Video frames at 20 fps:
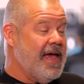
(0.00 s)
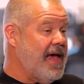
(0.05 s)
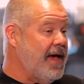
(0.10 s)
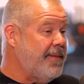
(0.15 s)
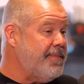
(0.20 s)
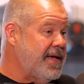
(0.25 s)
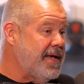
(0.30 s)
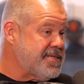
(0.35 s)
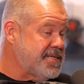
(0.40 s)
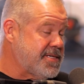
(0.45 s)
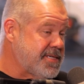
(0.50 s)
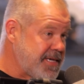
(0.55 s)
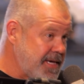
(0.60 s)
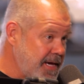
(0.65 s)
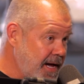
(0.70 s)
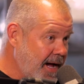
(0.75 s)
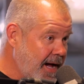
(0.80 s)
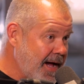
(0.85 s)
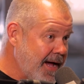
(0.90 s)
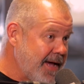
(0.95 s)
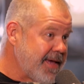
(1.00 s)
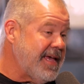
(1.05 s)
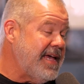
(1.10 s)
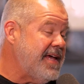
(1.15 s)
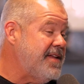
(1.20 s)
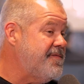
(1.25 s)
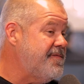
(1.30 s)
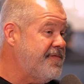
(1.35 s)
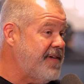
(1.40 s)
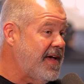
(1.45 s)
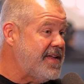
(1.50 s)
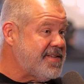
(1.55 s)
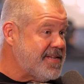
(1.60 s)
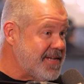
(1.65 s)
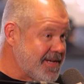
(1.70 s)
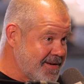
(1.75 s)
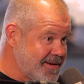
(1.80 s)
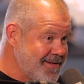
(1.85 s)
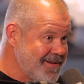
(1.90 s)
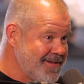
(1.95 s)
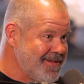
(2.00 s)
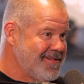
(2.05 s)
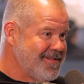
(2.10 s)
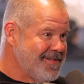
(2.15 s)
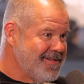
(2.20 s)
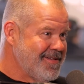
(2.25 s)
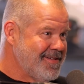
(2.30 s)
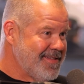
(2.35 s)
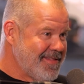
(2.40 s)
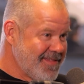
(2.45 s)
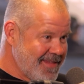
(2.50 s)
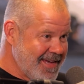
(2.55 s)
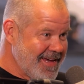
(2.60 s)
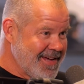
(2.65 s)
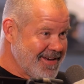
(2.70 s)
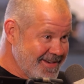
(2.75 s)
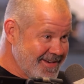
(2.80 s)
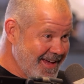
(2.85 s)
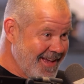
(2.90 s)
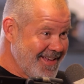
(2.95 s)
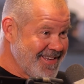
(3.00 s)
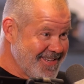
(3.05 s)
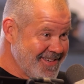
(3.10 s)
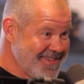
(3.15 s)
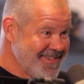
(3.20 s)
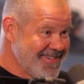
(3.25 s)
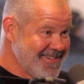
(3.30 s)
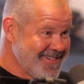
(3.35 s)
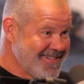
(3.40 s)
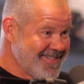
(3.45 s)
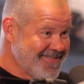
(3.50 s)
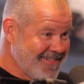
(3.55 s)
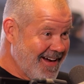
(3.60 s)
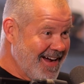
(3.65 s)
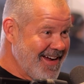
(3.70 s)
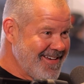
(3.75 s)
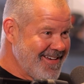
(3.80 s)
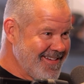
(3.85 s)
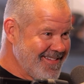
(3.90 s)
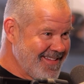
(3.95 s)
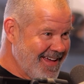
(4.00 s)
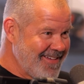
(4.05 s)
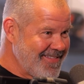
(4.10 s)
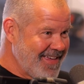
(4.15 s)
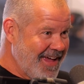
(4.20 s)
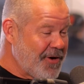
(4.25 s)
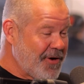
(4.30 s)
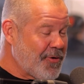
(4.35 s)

MSCI invented the index, right? They